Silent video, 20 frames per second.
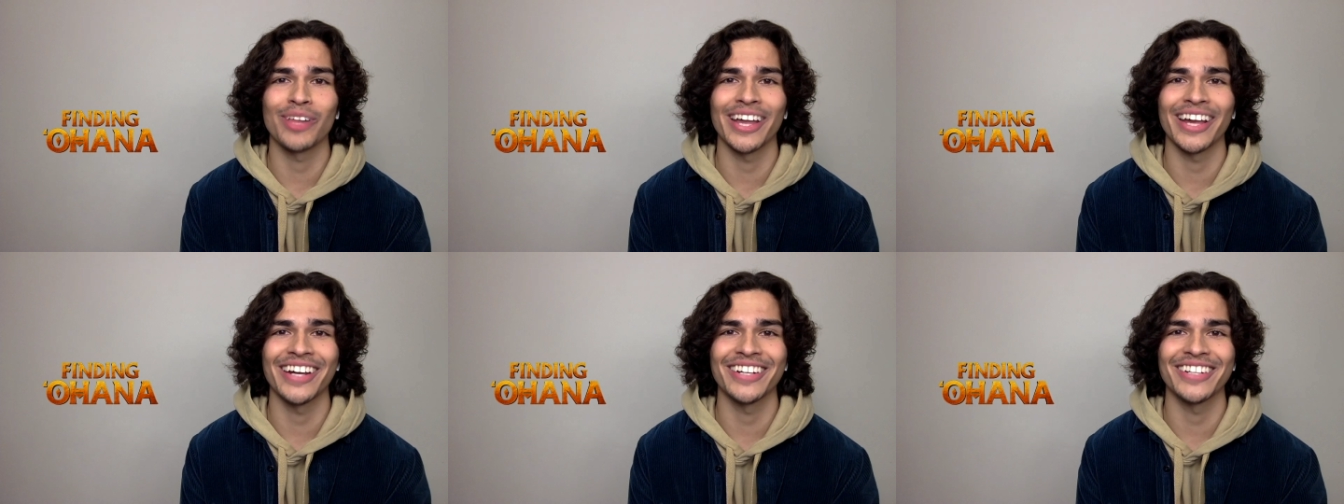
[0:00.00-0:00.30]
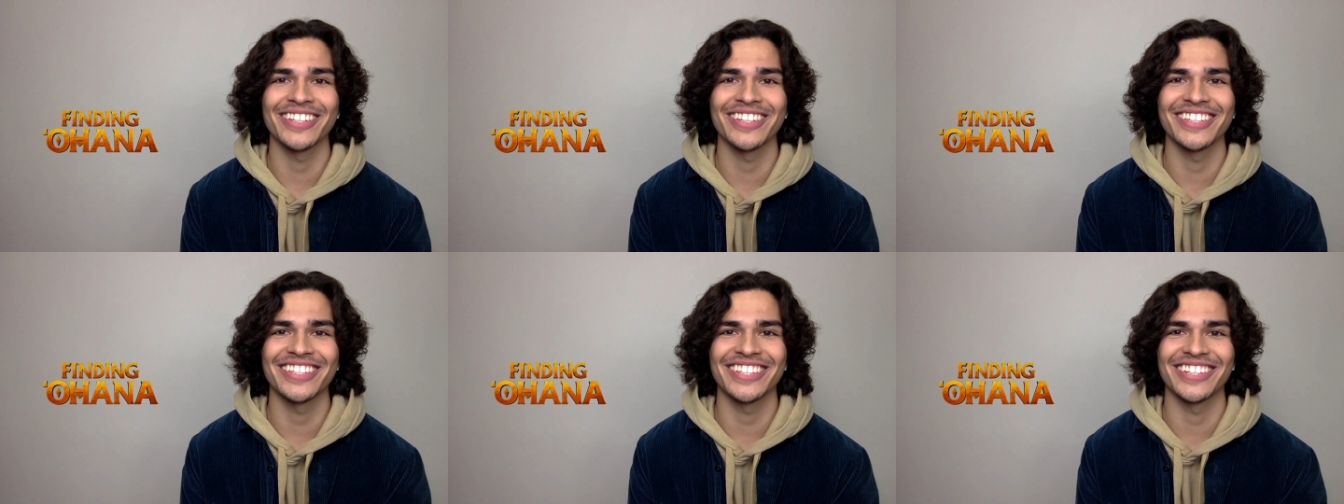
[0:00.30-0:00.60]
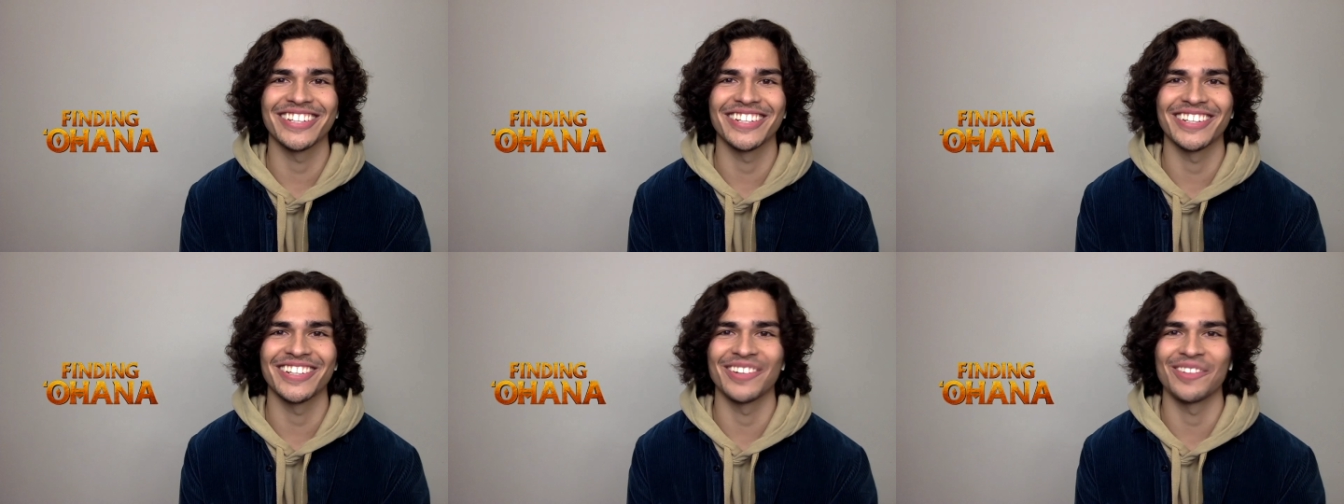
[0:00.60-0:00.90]
players
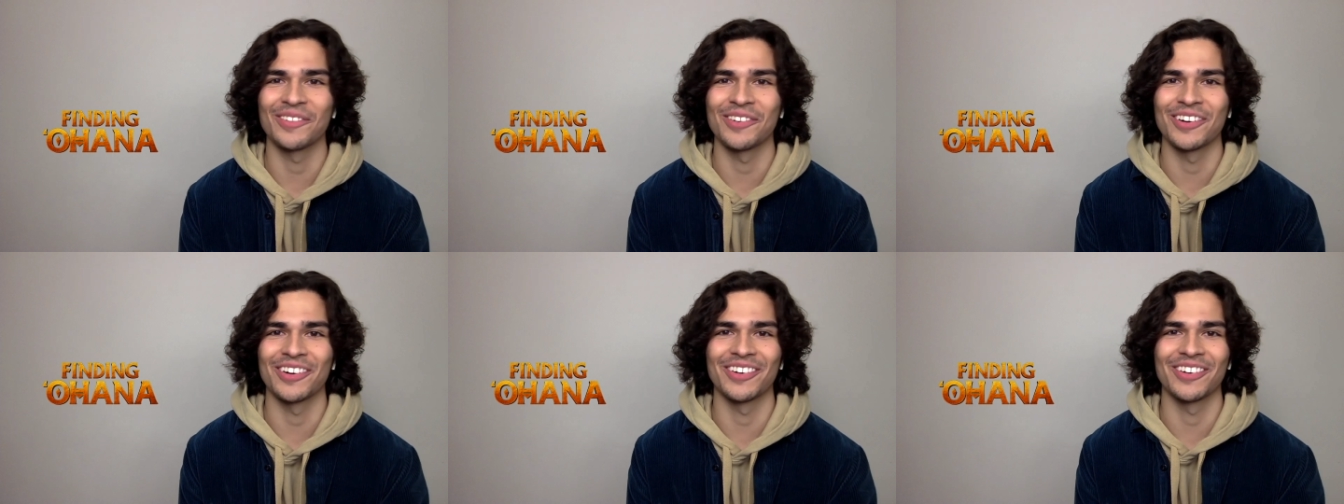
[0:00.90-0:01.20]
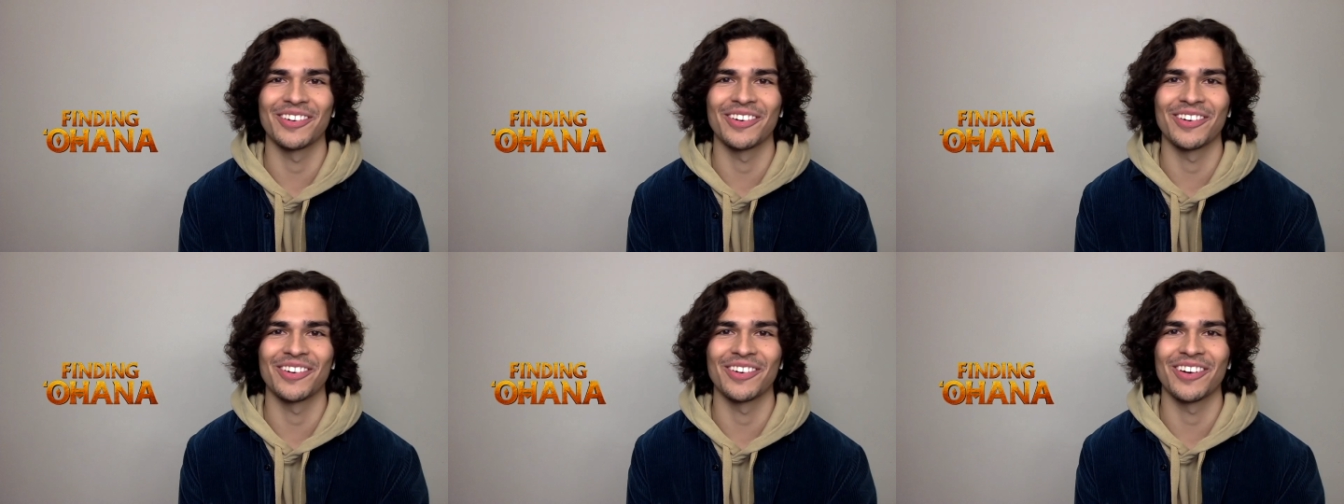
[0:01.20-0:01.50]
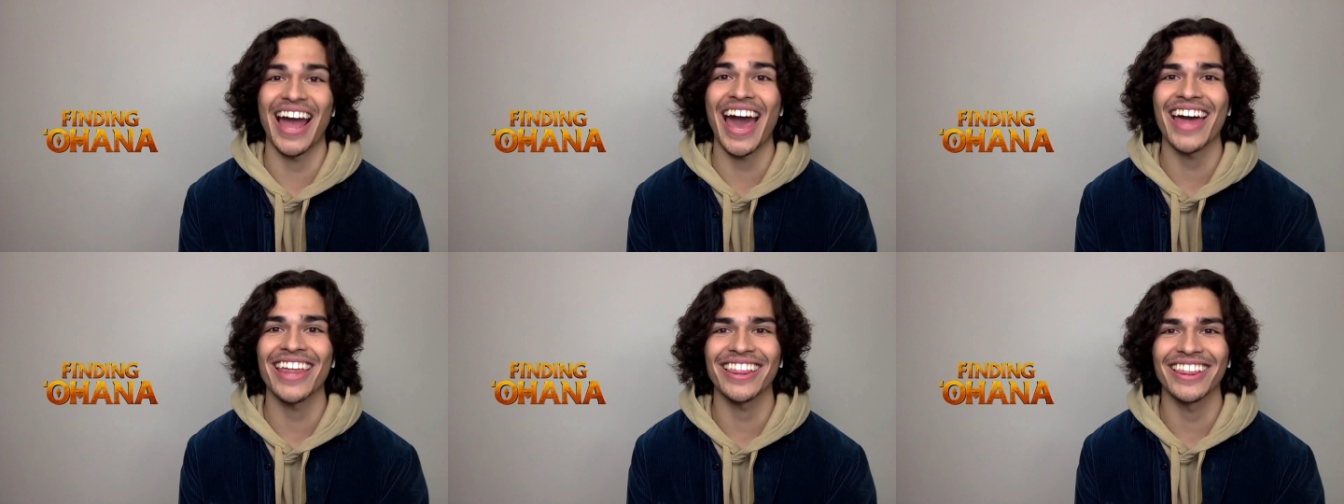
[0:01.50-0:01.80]
or, or, or
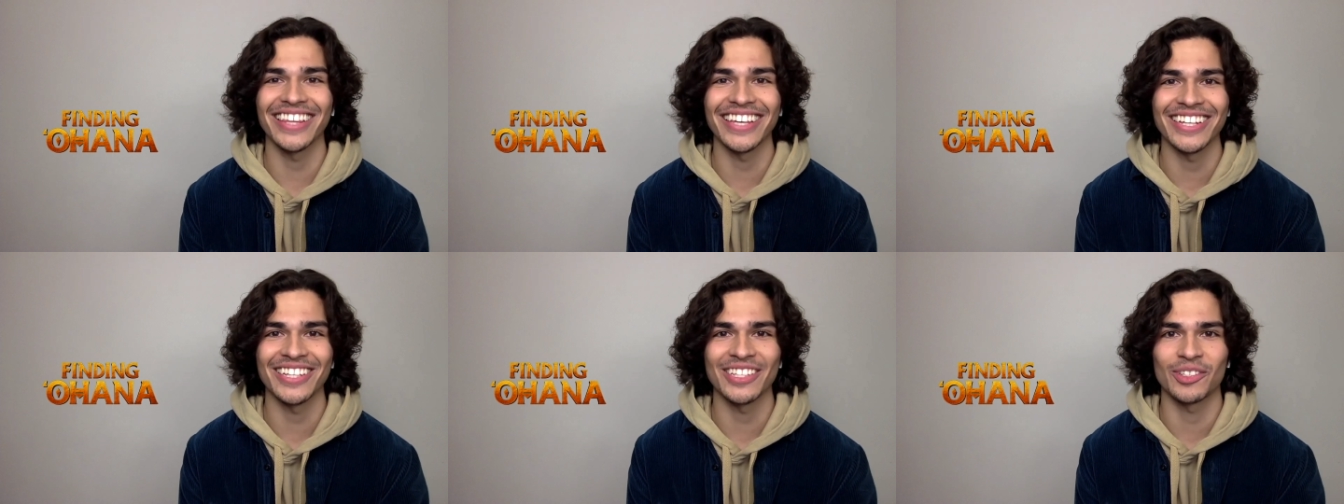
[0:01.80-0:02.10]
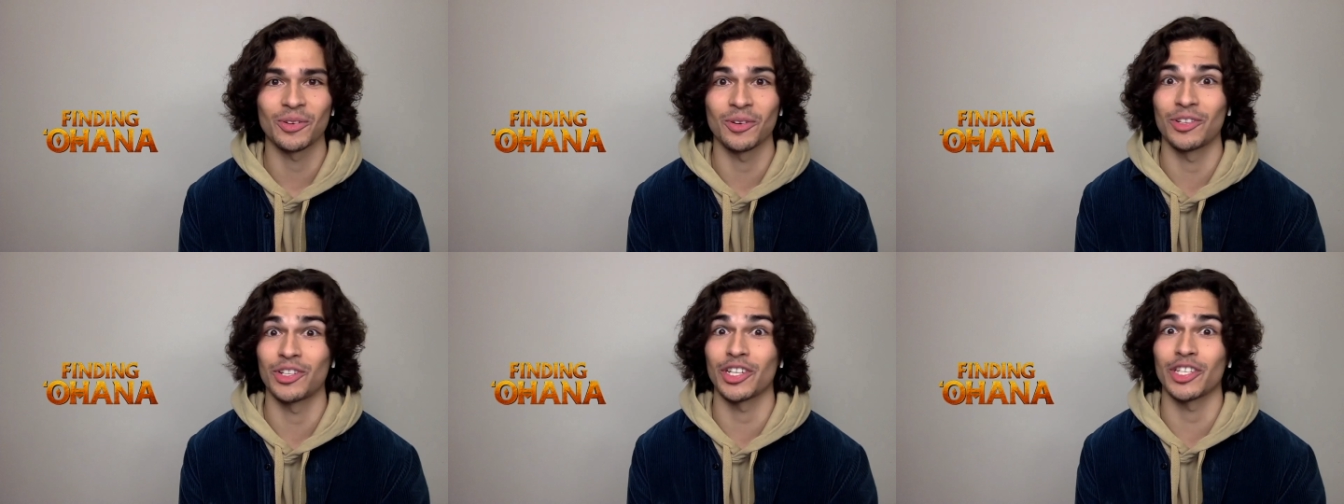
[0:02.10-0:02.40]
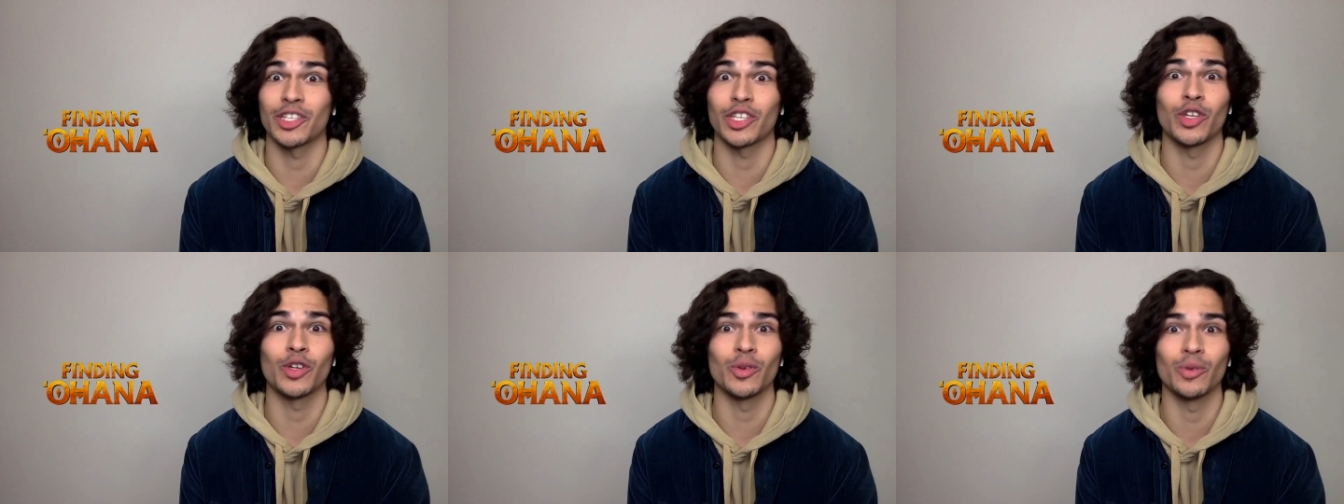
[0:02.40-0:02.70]
athletes or
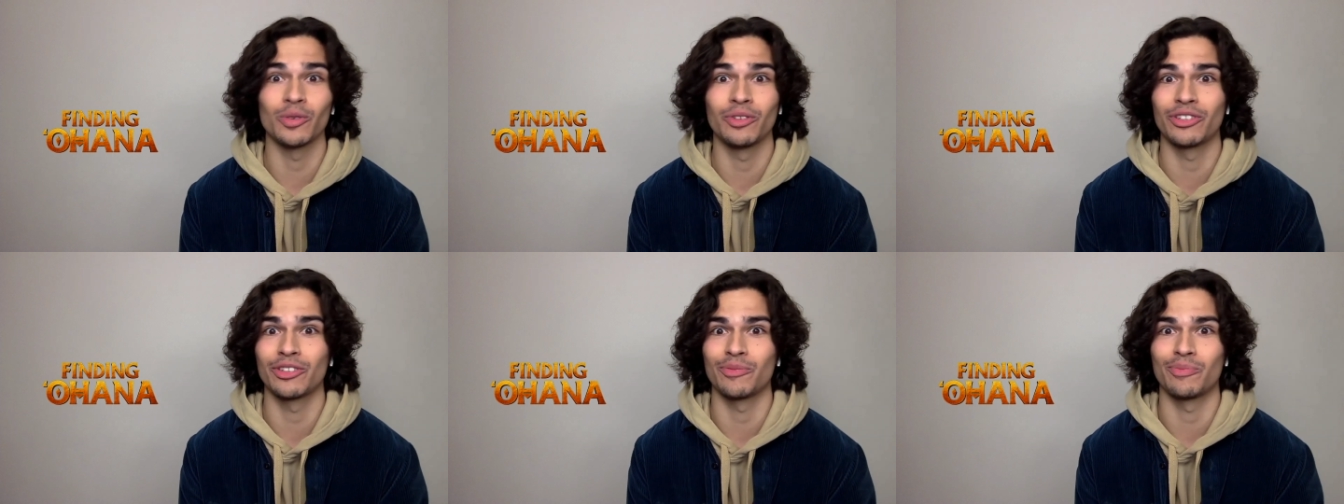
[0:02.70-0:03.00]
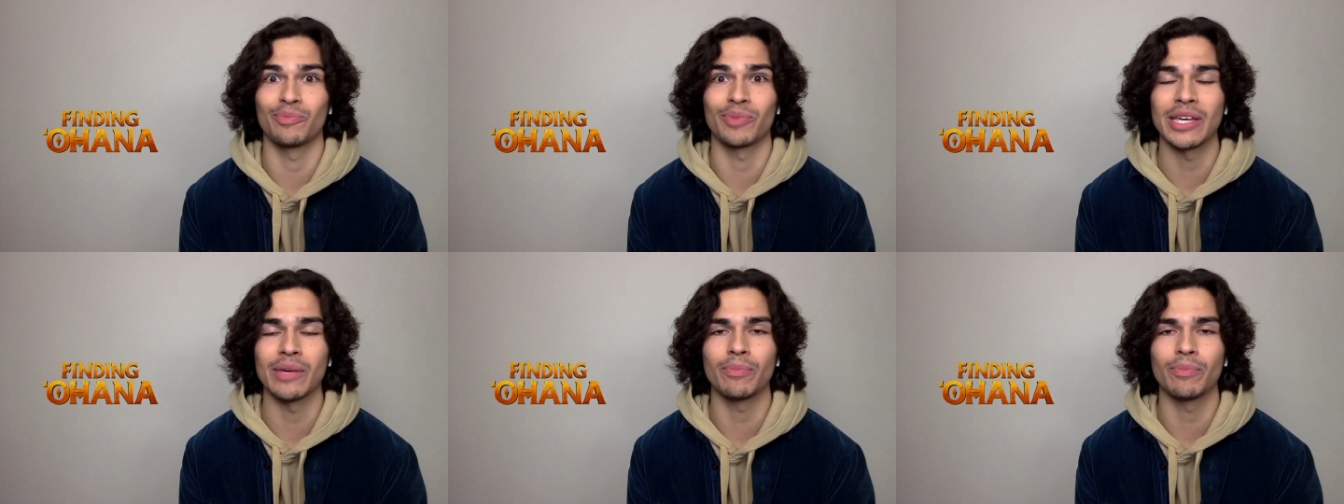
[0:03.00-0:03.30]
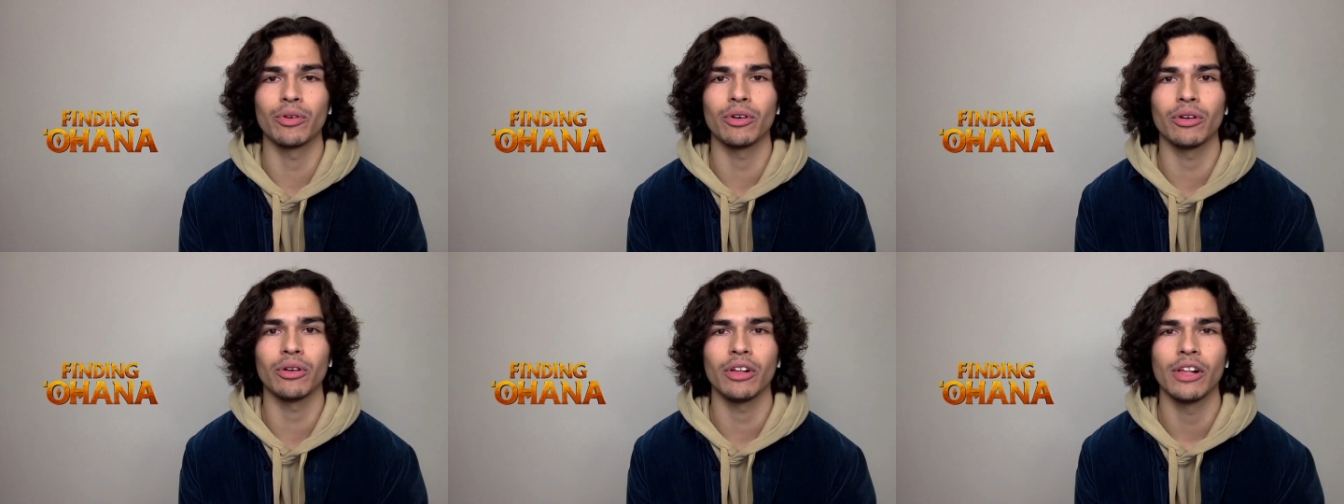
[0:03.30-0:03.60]
just huge
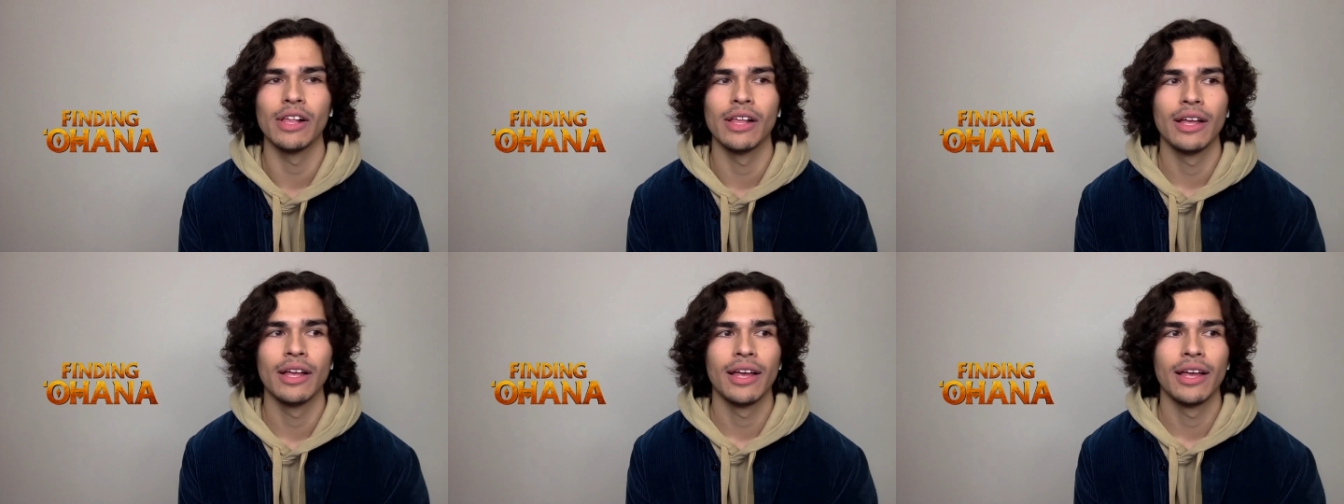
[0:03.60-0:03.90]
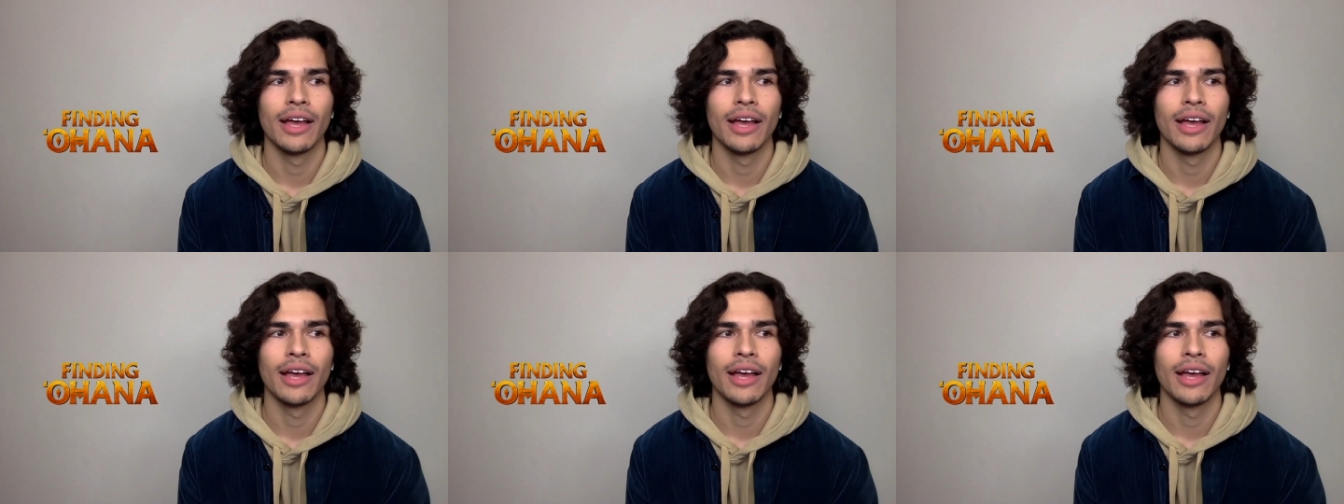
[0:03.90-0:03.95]
people